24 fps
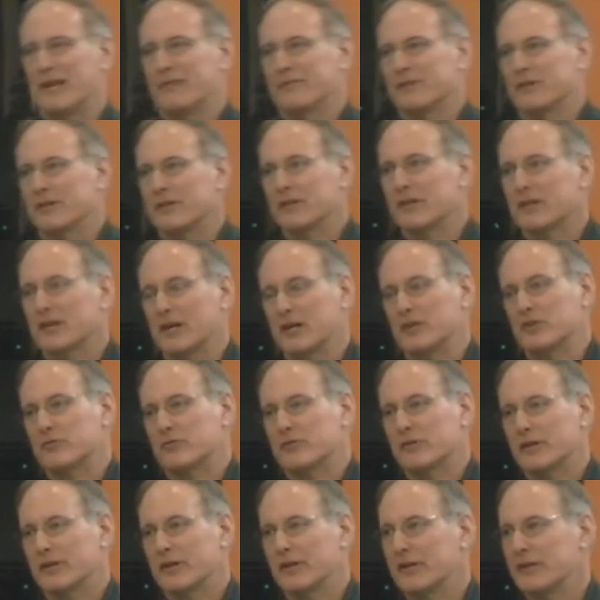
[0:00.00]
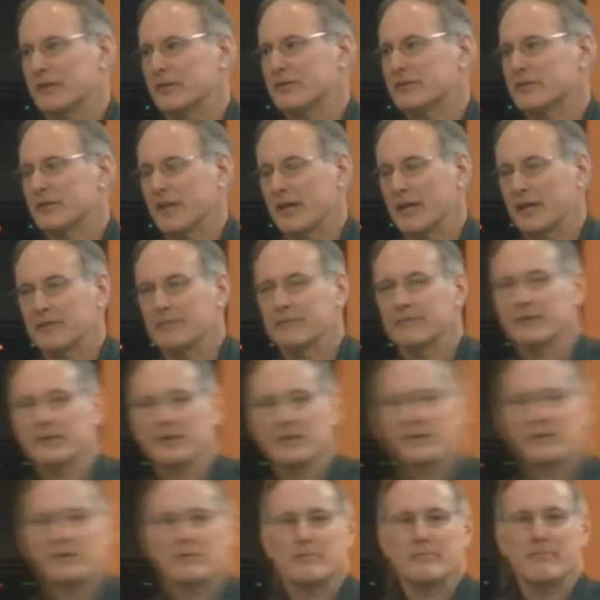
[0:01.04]
left in the country.
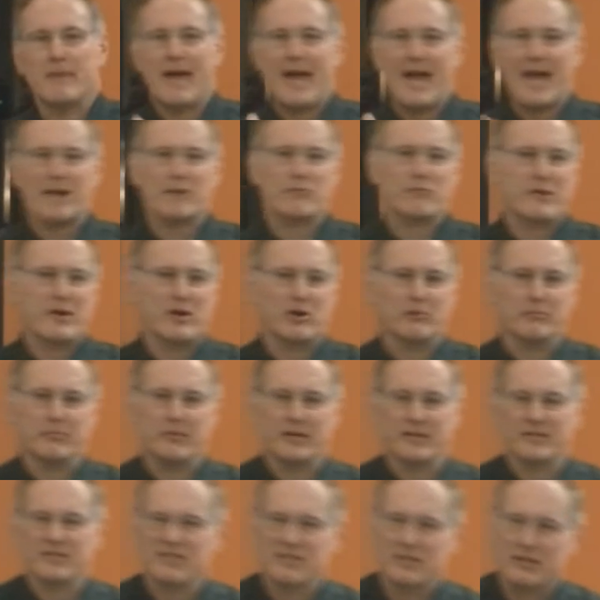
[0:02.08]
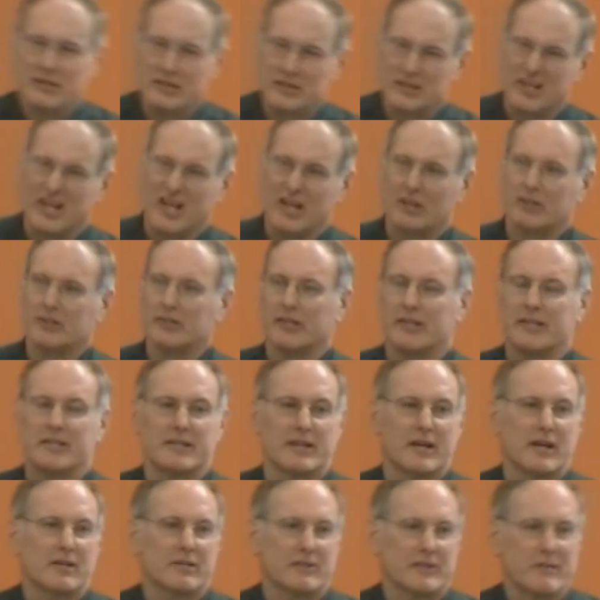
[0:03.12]
Mack Rail Bus an ugly
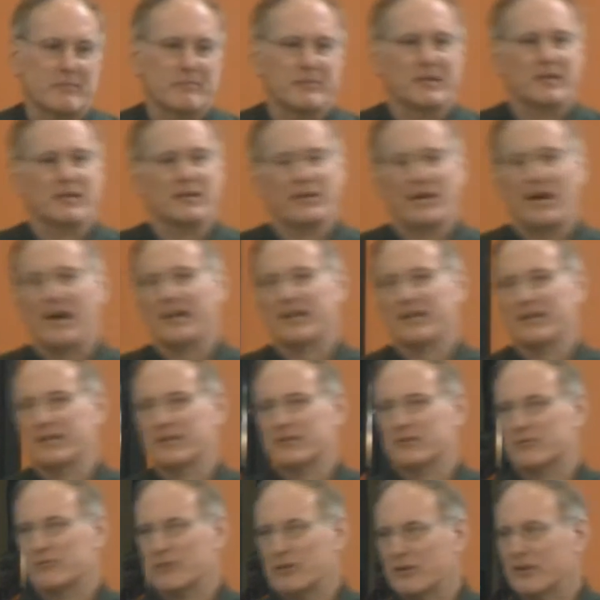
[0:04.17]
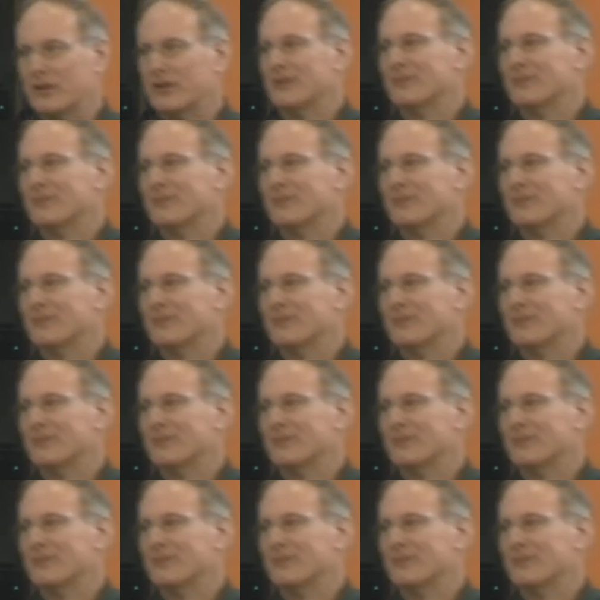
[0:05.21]
duckling, but a lot of history.